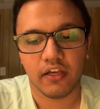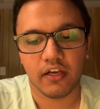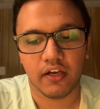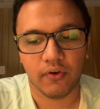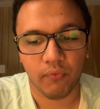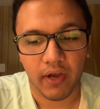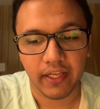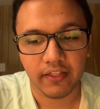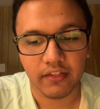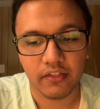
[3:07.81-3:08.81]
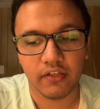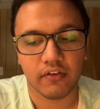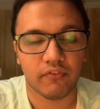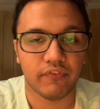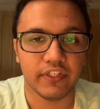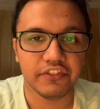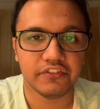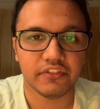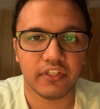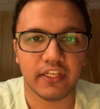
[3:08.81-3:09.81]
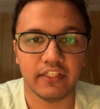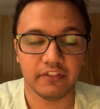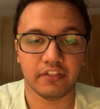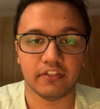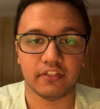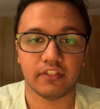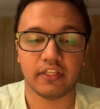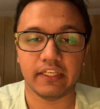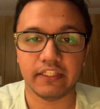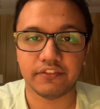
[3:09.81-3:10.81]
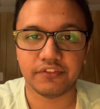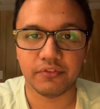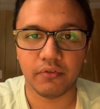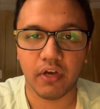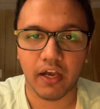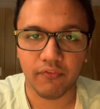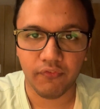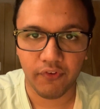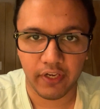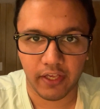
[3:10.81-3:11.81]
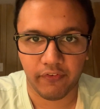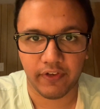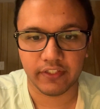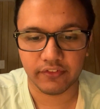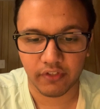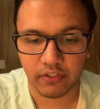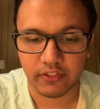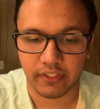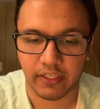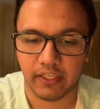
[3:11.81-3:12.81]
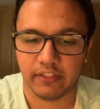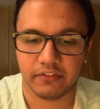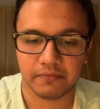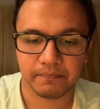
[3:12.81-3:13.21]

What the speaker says: while which in turn lead to harmful effects on the client.